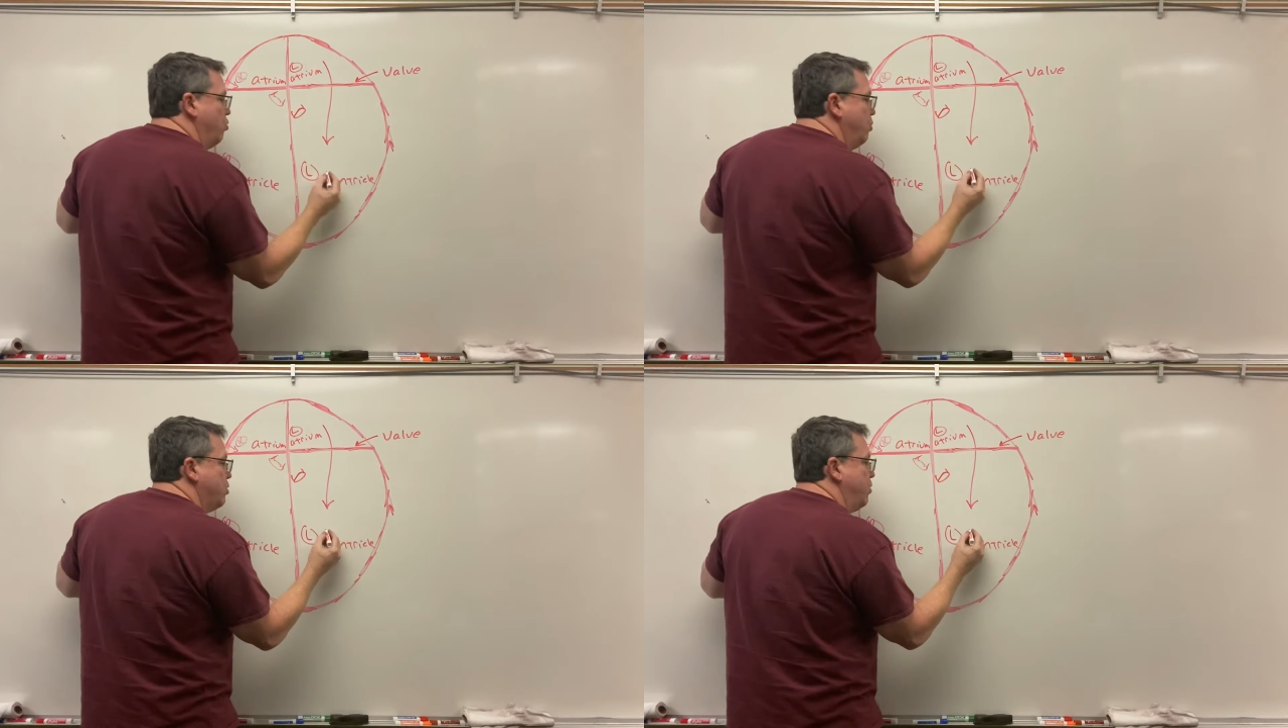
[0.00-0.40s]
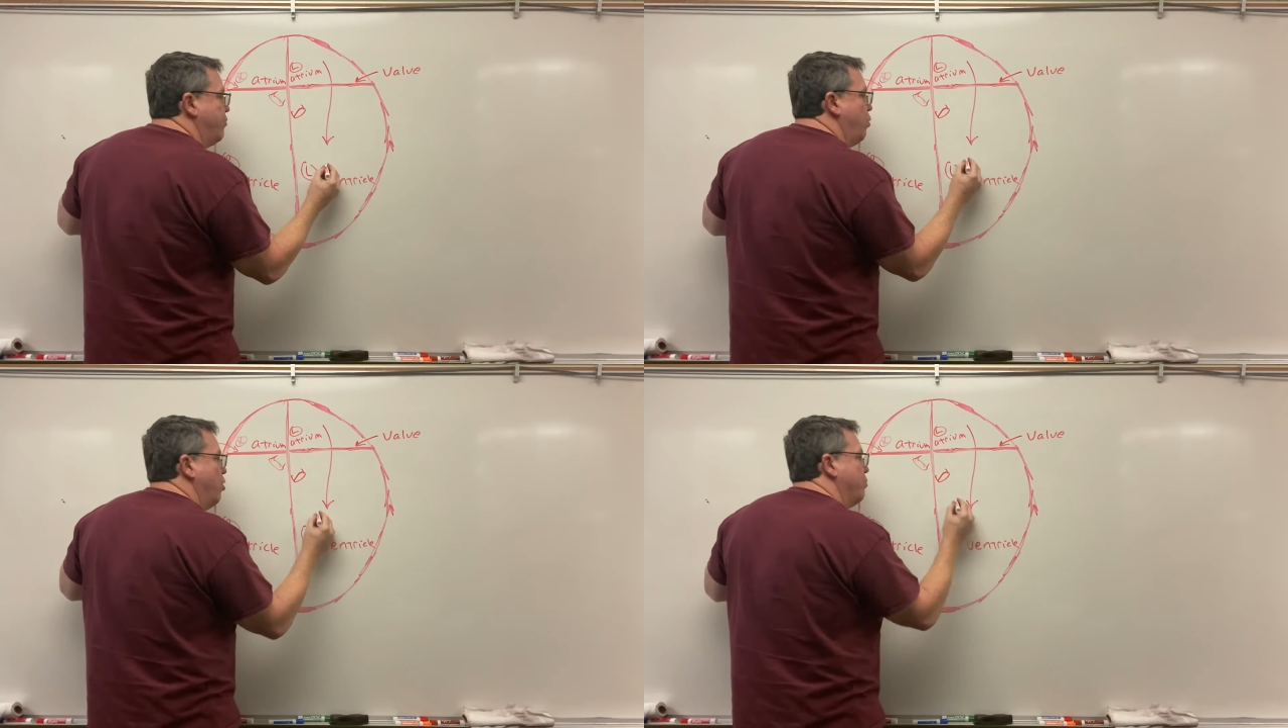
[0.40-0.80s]
which would
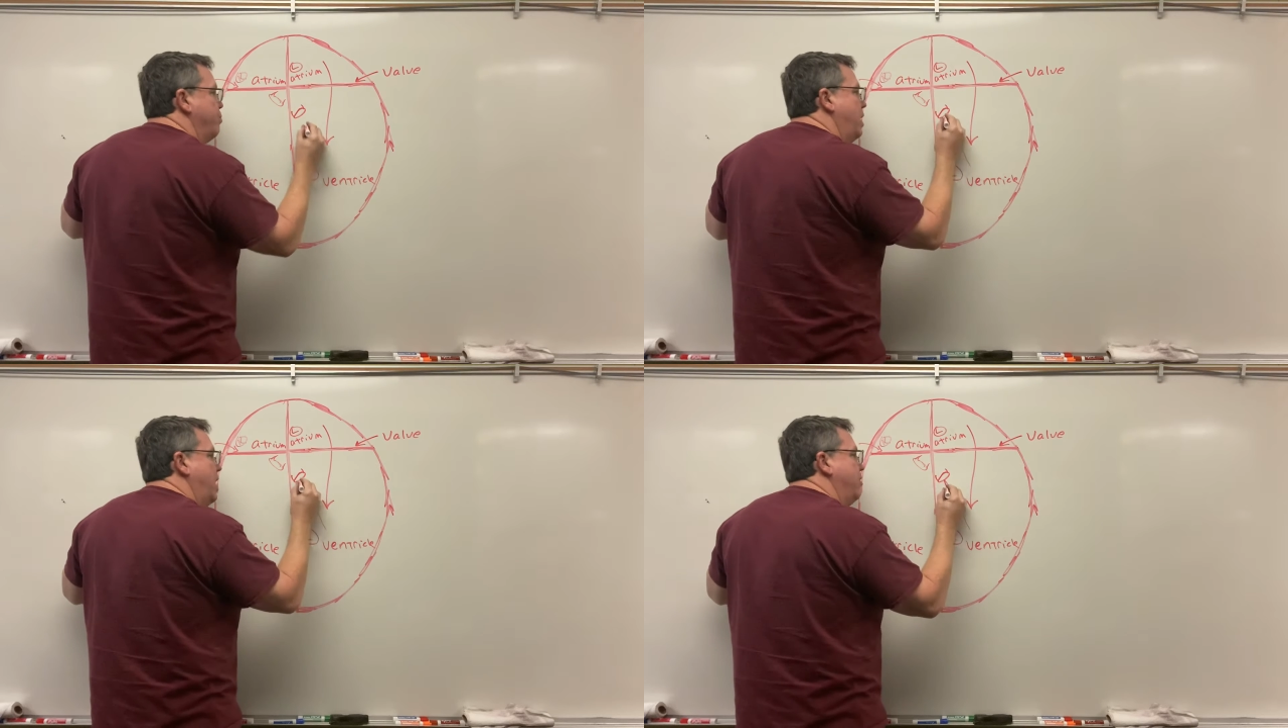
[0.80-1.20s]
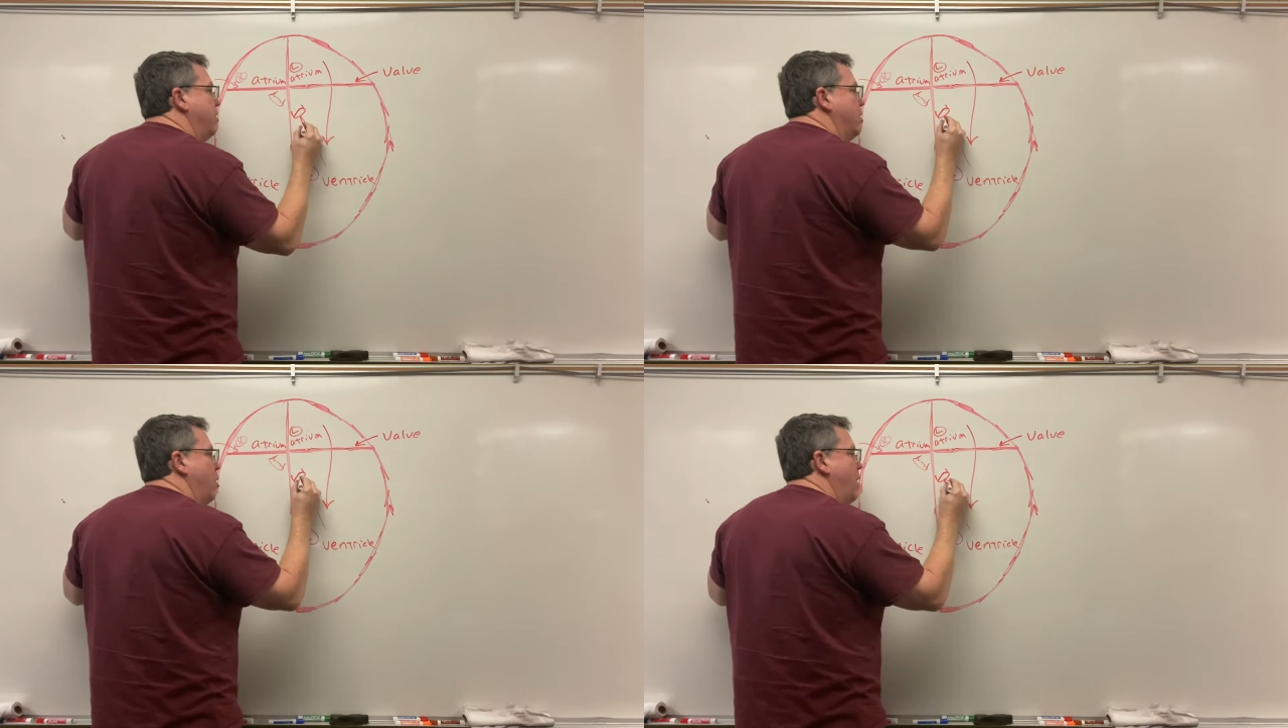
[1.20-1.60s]
force blood to
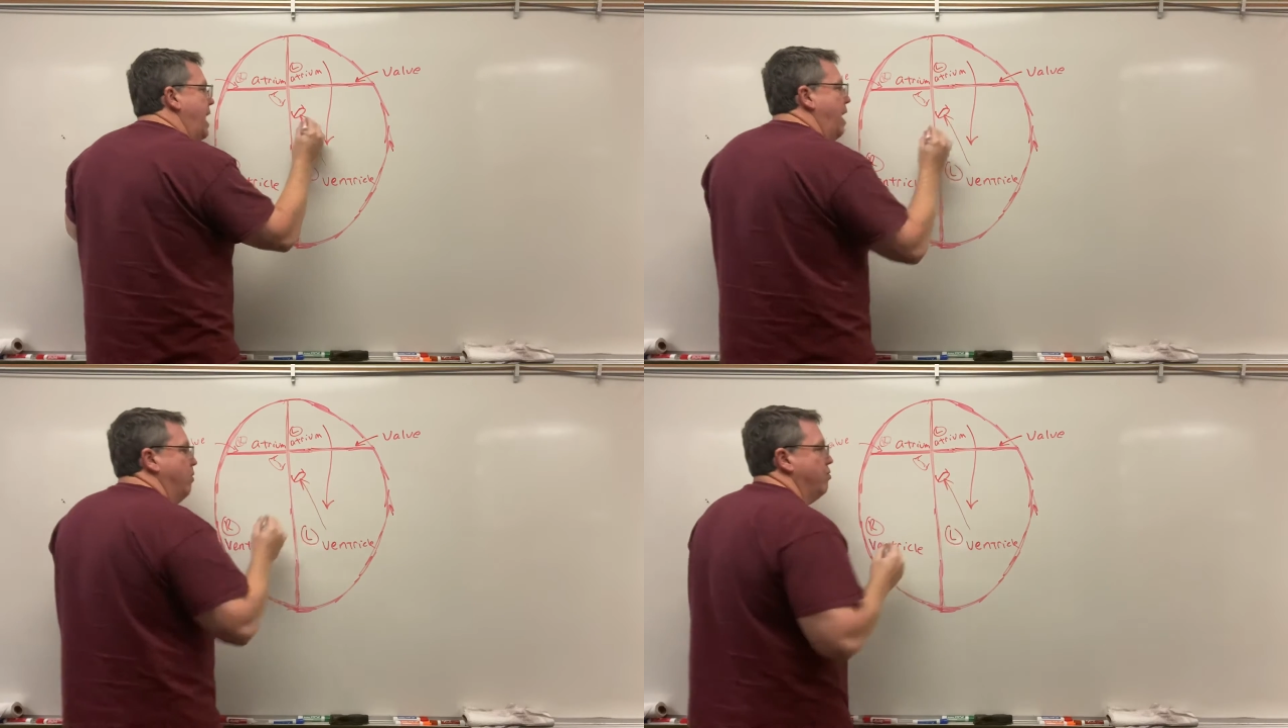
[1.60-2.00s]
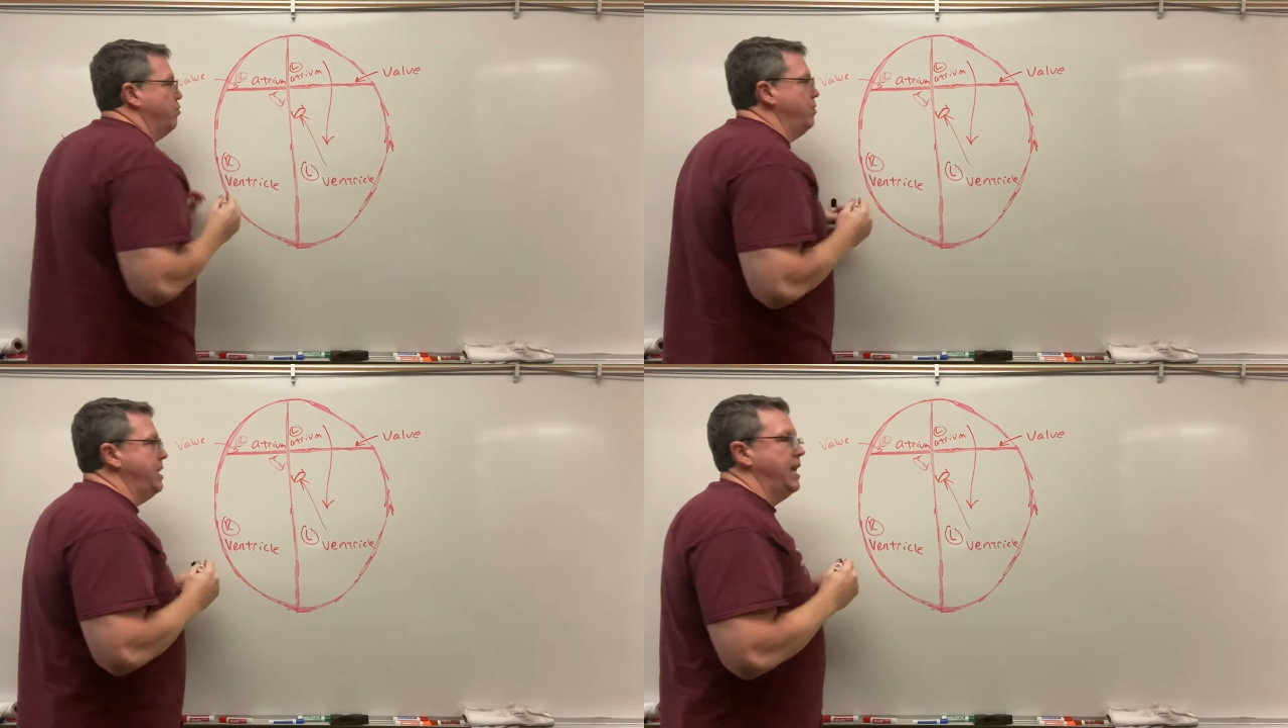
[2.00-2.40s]
go out
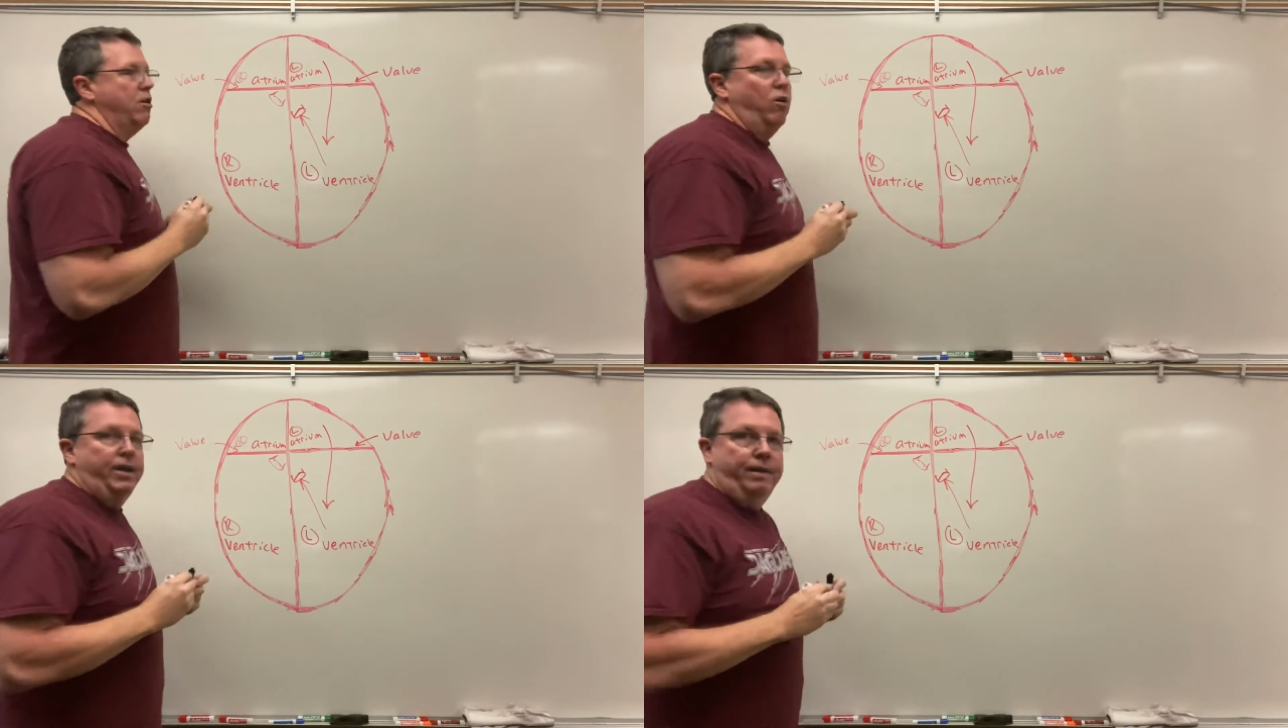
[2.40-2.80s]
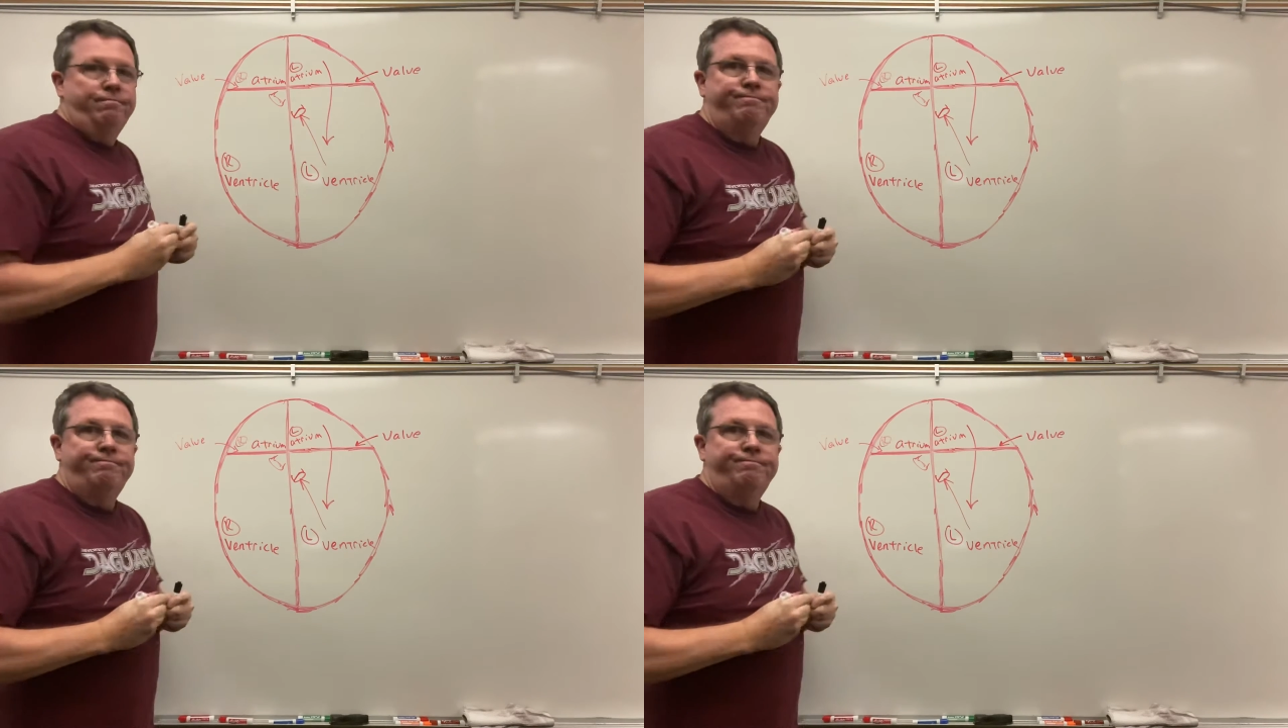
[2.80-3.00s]
through the aorta.